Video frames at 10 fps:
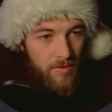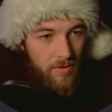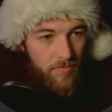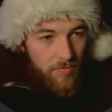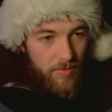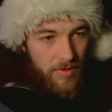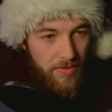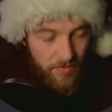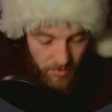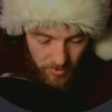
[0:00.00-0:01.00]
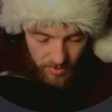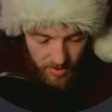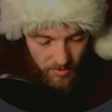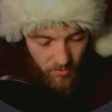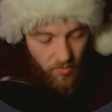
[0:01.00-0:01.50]
If we throw
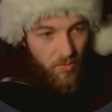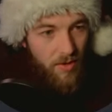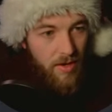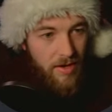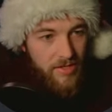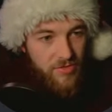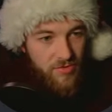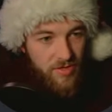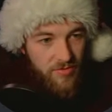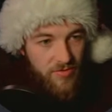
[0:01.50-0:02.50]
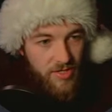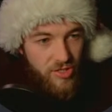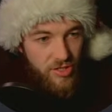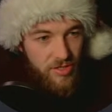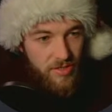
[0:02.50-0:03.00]
in one extra
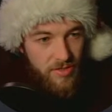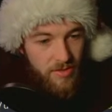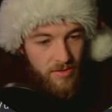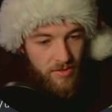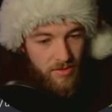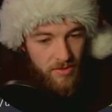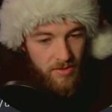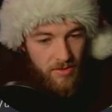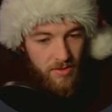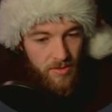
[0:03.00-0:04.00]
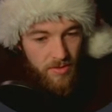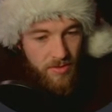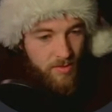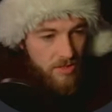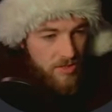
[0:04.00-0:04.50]
iteration,
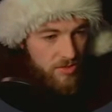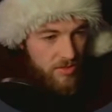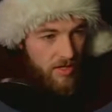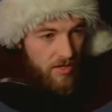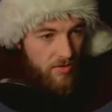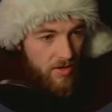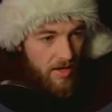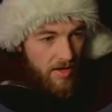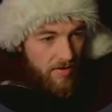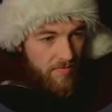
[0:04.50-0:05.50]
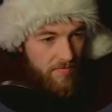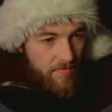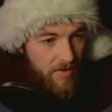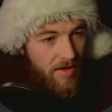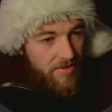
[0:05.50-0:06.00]
we should now have
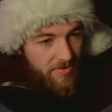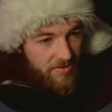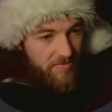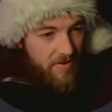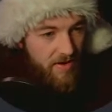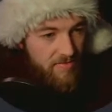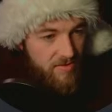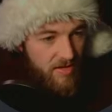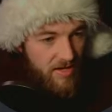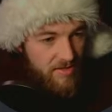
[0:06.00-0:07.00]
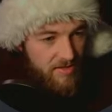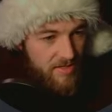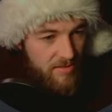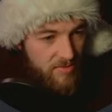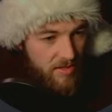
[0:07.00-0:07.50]
35, so that
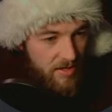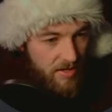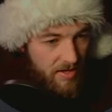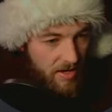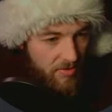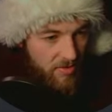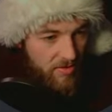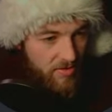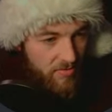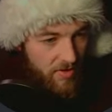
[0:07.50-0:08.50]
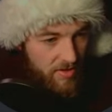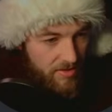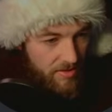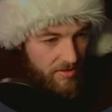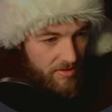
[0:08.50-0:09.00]
seems like I counted
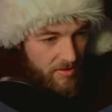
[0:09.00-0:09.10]
correctly.